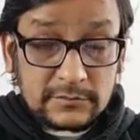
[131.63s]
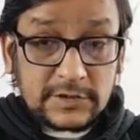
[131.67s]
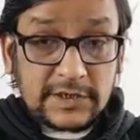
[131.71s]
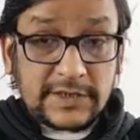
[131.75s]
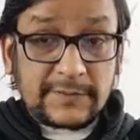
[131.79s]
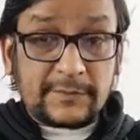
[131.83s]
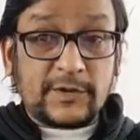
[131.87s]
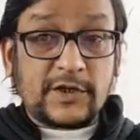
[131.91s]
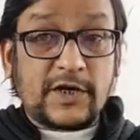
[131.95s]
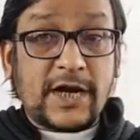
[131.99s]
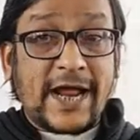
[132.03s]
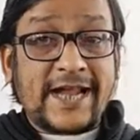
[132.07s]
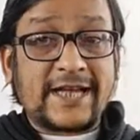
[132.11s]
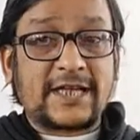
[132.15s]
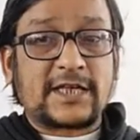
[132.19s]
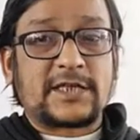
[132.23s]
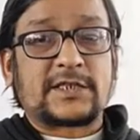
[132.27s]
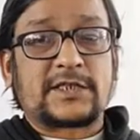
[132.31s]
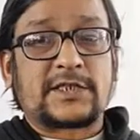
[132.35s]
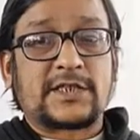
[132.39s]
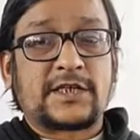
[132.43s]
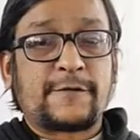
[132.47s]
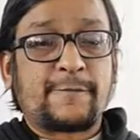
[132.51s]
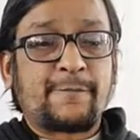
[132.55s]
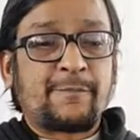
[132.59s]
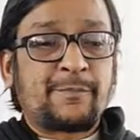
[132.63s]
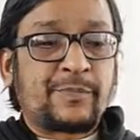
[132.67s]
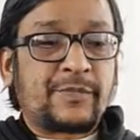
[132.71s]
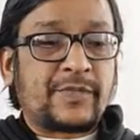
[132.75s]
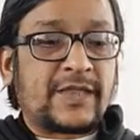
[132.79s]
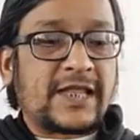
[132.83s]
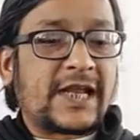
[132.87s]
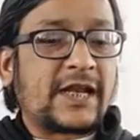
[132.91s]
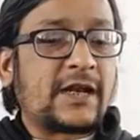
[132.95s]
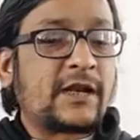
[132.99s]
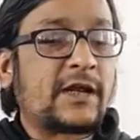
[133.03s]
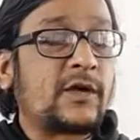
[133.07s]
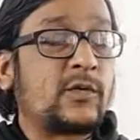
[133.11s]
give the right answer,
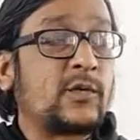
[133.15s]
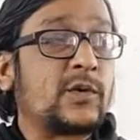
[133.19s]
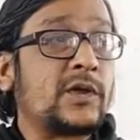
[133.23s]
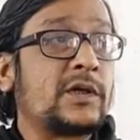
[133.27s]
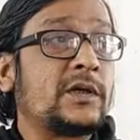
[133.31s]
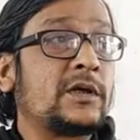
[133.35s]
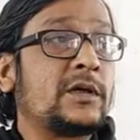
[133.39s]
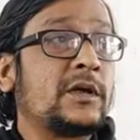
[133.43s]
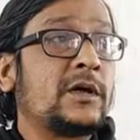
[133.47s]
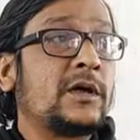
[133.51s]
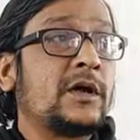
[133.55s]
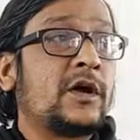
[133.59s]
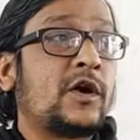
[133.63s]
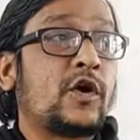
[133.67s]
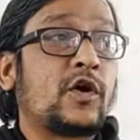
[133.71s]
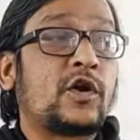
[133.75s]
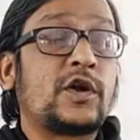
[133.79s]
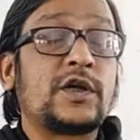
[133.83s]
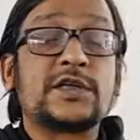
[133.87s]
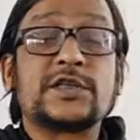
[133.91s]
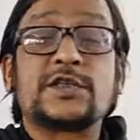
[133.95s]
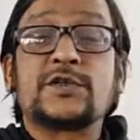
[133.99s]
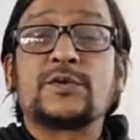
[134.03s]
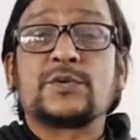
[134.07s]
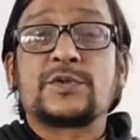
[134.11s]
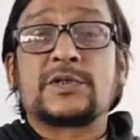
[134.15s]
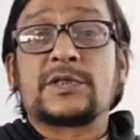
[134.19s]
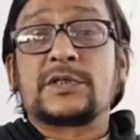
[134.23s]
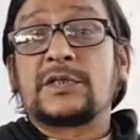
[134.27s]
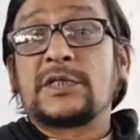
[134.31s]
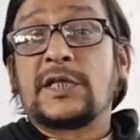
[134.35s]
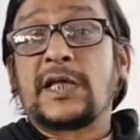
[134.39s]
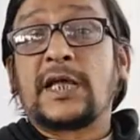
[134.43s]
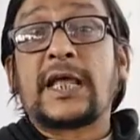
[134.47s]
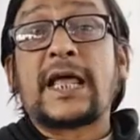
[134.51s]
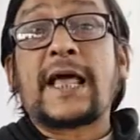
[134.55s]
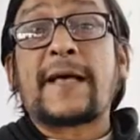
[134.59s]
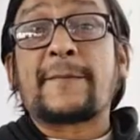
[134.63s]
then we always use the
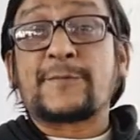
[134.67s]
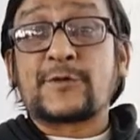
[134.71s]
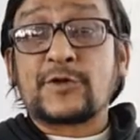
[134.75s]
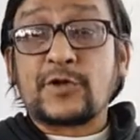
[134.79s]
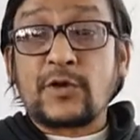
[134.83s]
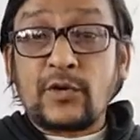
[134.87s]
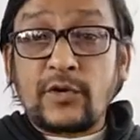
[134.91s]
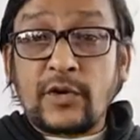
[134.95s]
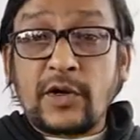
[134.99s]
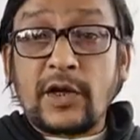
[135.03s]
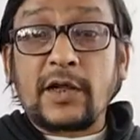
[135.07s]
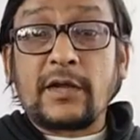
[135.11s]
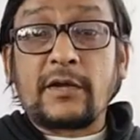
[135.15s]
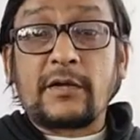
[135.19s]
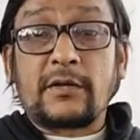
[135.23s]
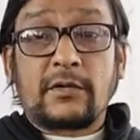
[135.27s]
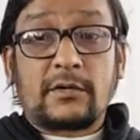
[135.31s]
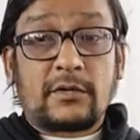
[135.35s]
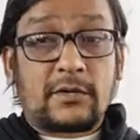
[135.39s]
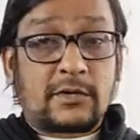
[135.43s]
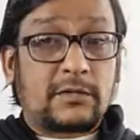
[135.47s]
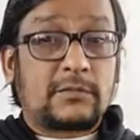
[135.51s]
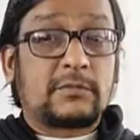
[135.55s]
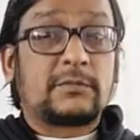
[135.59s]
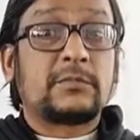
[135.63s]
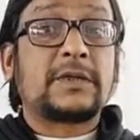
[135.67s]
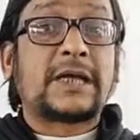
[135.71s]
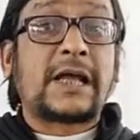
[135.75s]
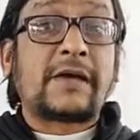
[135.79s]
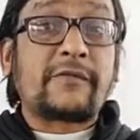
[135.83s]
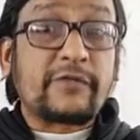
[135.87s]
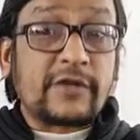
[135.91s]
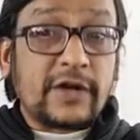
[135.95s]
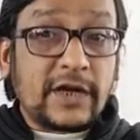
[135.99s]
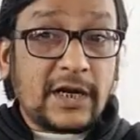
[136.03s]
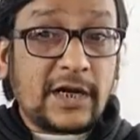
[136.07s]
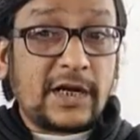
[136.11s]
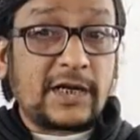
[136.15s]
thing absolutely or
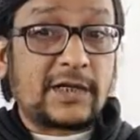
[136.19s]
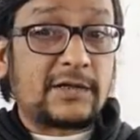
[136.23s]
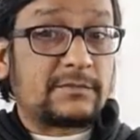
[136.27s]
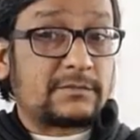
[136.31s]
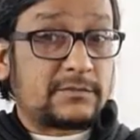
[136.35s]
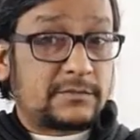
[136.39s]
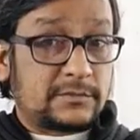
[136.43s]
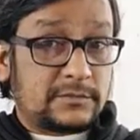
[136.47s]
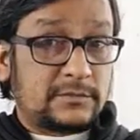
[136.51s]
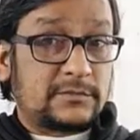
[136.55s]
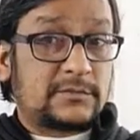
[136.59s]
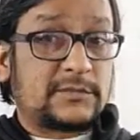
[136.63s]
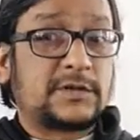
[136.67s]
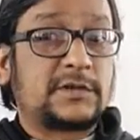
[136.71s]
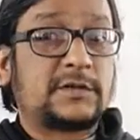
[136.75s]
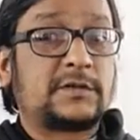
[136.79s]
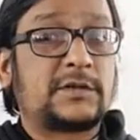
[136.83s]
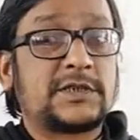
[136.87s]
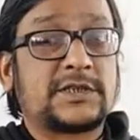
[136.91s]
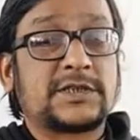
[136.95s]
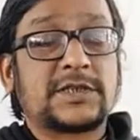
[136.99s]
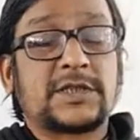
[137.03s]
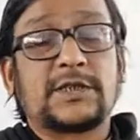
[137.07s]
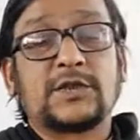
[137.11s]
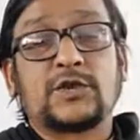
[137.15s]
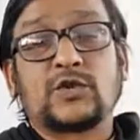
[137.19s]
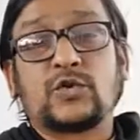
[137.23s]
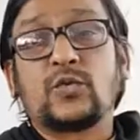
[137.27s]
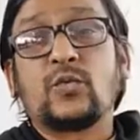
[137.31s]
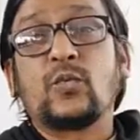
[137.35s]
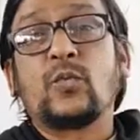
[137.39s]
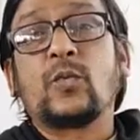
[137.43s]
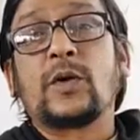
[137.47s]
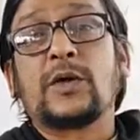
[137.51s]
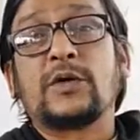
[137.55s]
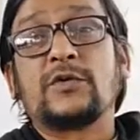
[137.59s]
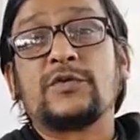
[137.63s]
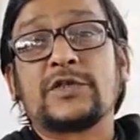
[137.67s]
definitely. These are the two
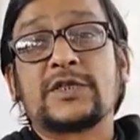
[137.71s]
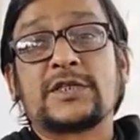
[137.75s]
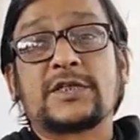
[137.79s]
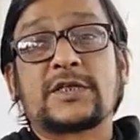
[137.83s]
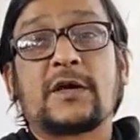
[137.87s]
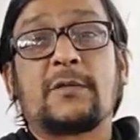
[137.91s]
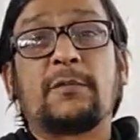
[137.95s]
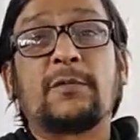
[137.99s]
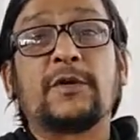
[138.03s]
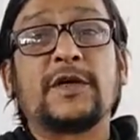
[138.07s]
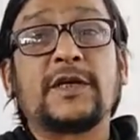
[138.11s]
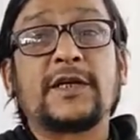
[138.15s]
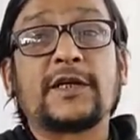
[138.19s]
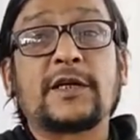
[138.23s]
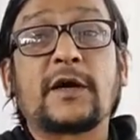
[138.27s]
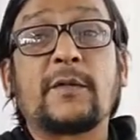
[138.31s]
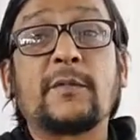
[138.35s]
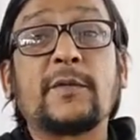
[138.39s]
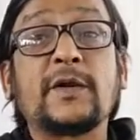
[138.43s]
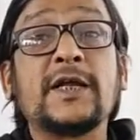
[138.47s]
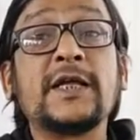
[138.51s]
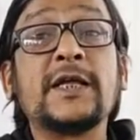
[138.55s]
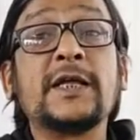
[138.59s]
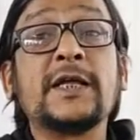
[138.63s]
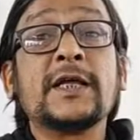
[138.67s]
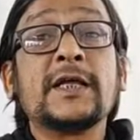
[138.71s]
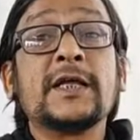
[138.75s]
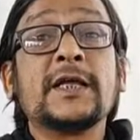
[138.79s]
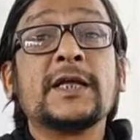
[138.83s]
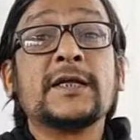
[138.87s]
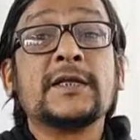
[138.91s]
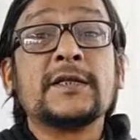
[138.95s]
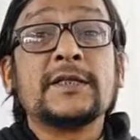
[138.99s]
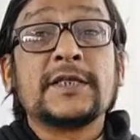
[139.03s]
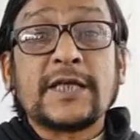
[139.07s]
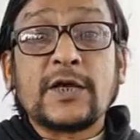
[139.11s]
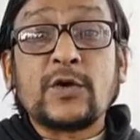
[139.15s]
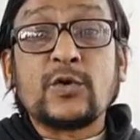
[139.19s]
words which is commonly
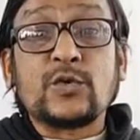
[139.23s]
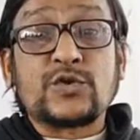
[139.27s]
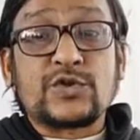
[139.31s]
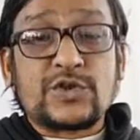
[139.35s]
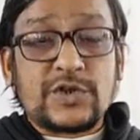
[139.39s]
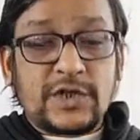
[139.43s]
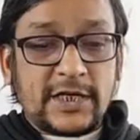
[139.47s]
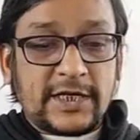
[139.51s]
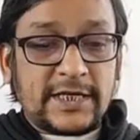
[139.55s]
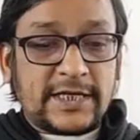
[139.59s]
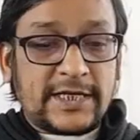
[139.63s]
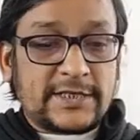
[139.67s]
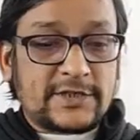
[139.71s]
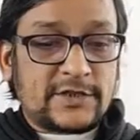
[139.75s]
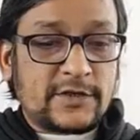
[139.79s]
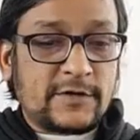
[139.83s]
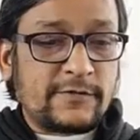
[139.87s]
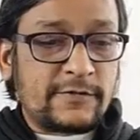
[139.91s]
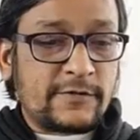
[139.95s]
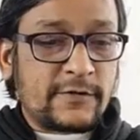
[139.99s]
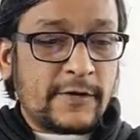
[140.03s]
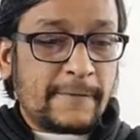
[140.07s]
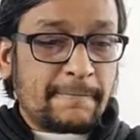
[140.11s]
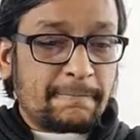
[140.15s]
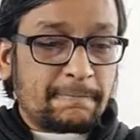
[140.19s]
used in case of